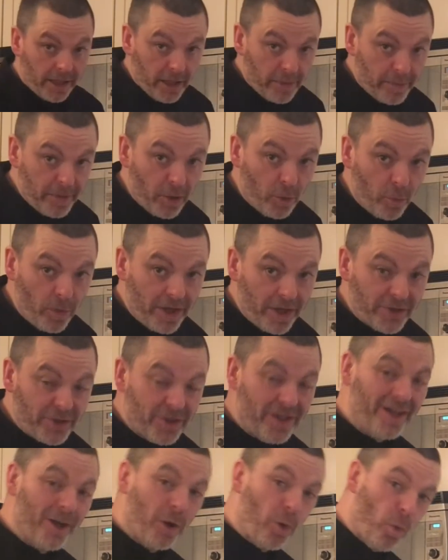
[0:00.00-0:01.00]
Get a big
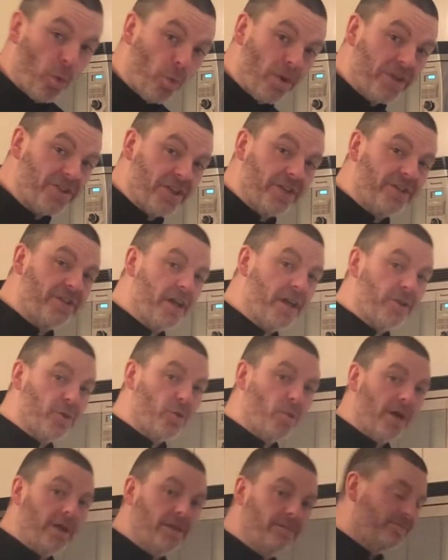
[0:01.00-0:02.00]
whisk, whisk it together
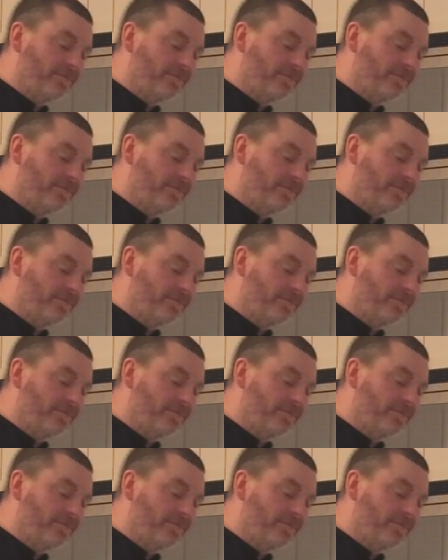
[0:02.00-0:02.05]
well.